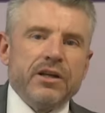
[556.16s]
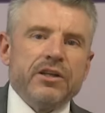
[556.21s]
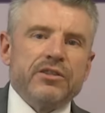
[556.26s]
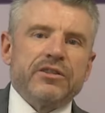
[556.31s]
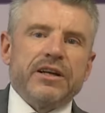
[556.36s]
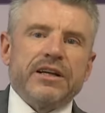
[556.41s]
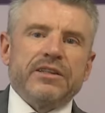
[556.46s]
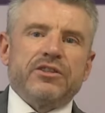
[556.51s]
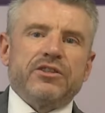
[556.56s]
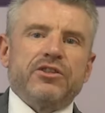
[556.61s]

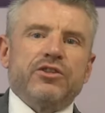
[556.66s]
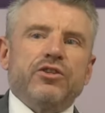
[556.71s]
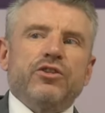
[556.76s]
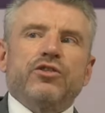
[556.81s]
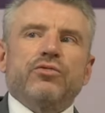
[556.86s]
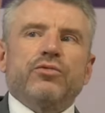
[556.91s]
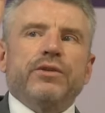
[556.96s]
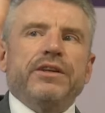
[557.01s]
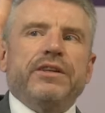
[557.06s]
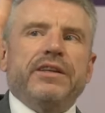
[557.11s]
So that's
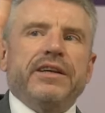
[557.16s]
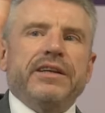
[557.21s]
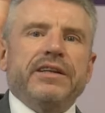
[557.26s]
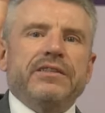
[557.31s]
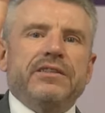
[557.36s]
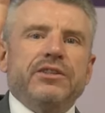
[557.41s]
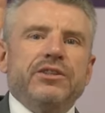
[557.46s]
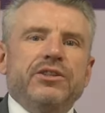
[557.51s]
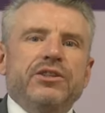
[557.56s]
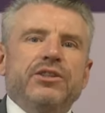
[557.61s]
three
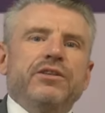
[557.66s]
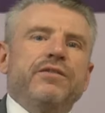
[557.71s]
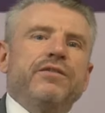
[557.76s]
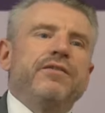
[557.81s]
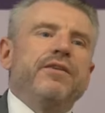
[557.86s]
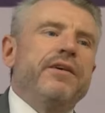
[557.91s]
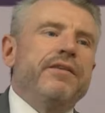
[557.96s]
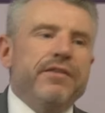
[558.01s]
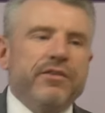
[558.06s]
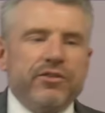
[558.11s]
things that you
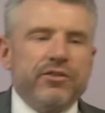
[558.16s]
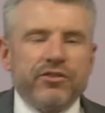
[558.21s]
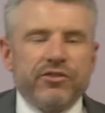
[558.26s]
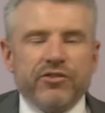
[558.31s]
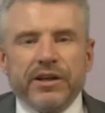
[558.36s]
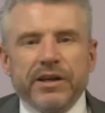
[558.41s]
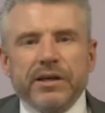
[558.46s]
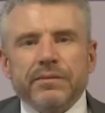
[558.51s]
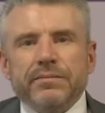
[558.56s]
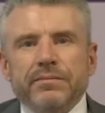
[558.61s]
can
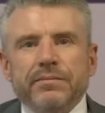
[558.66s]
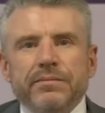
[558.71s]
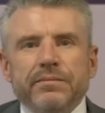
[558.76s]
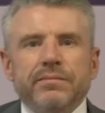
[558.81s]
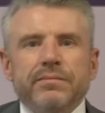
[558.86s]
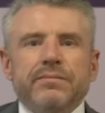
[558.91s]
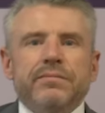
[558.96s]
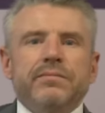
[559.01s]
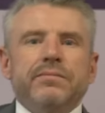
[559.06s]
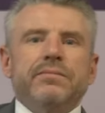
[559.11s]
see,
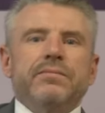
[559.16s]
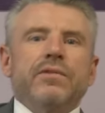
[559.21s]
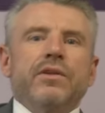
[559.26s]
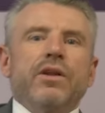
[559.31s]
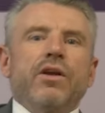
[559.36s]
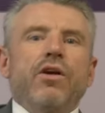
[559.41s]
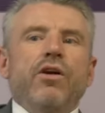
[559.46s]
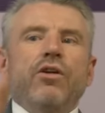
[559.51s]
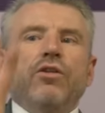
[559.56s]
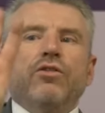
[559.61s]

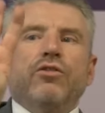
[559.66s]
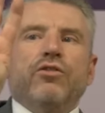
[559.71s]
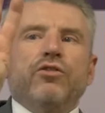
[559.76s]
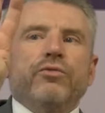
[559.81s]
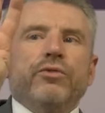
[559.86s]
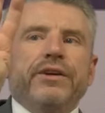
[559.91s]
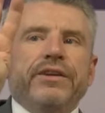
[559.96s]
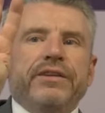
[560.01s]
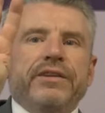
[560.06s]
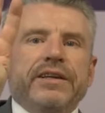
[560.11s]

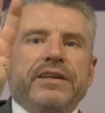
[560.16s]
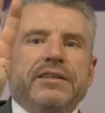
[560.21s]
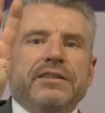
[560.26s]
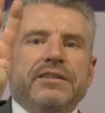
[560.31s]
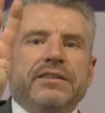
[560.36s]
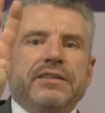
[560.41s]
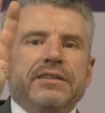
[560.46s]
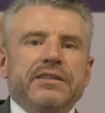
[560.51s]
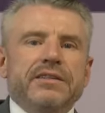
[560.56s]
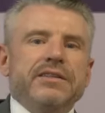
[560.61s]
three
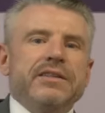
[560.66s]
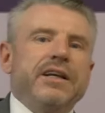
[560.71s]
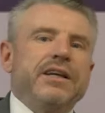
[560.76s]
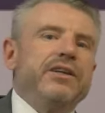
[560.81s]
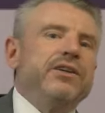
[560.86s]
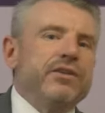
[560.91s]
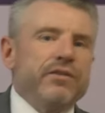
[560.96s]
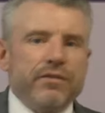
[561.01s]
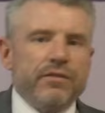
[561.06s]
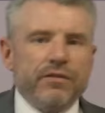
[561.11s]
things that
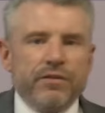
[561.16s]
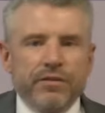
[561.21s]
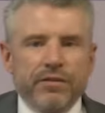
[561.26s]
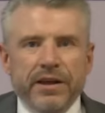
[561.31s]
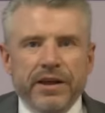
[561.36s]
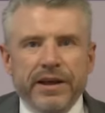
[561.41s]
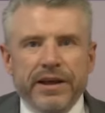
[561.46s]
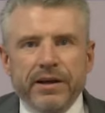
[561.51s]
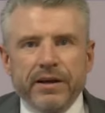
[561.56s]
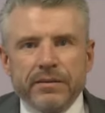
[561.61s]
you can
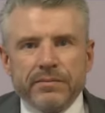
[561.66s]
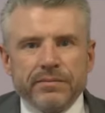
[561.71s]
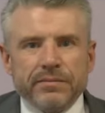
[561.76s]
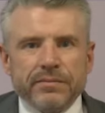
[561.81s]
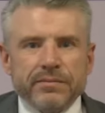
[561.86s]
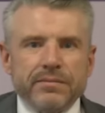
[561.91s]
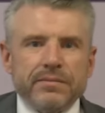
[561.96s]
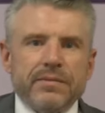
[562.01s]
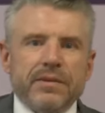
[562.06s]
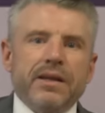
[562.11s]
hear,
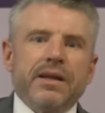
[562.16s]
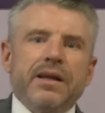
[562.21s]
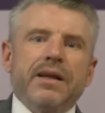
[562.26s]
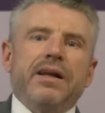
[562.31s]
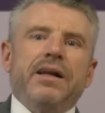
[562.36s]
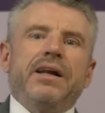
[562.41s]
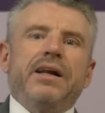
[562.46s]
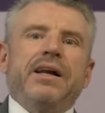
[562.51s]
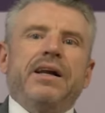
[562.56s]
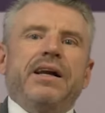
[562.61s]

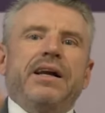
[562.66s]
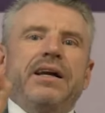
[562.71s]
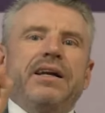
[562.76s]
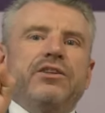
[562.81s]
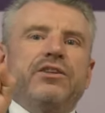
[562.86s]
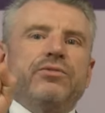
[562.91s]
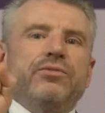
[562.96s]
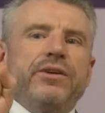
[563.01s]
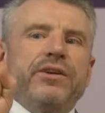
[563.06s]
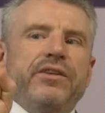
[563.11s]

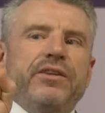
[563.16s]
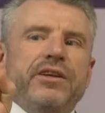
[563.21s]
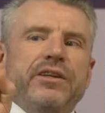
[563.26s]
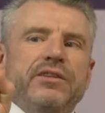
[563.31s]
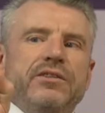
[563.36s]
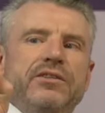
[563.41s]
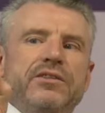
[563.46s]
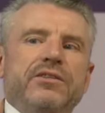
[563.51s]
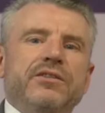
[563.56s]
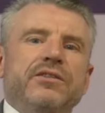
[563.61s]
and three
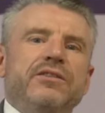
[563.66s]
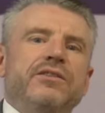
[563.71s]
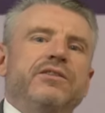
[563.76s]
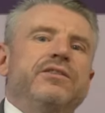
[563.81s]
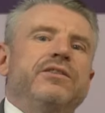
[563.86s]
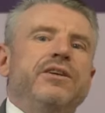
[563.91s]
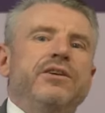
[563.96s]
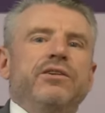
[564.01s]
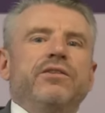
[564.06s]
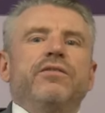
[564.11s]
things
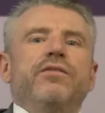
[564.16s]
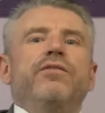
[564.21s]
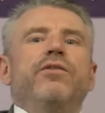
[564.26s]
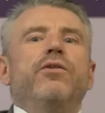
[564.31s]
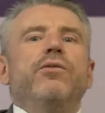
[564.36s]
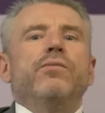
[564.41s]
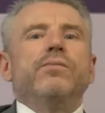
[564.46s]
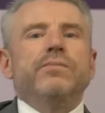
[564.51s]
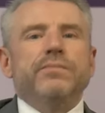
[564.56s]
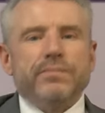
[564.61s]
that you can
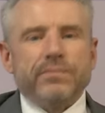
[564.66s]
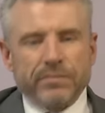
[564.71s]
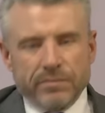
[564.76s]
feel.